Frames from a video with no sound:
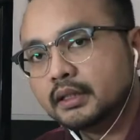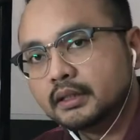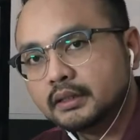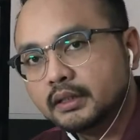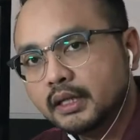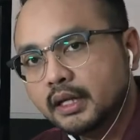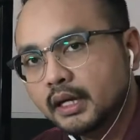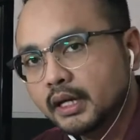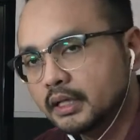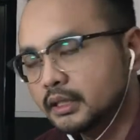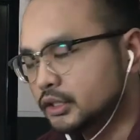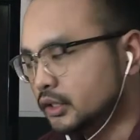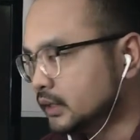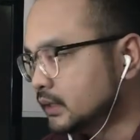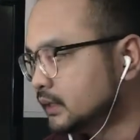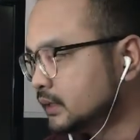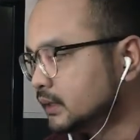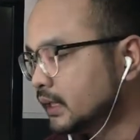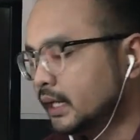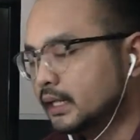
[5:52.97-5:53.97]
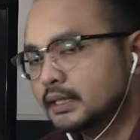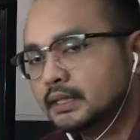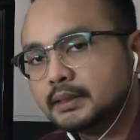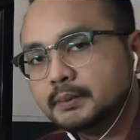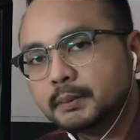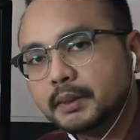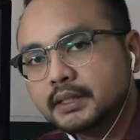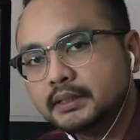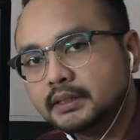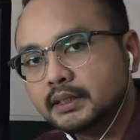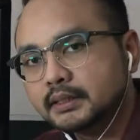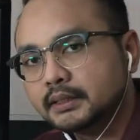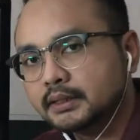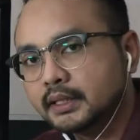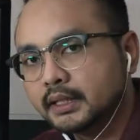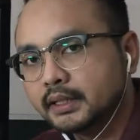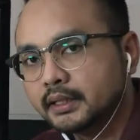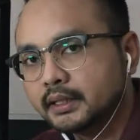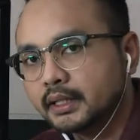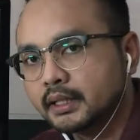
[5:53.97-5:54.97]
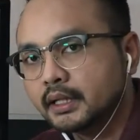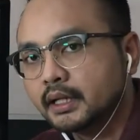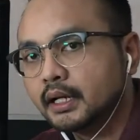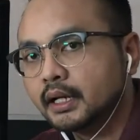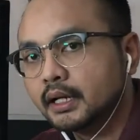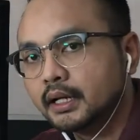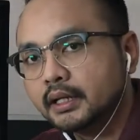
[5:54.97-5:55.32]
the TH inside this piston cylinder,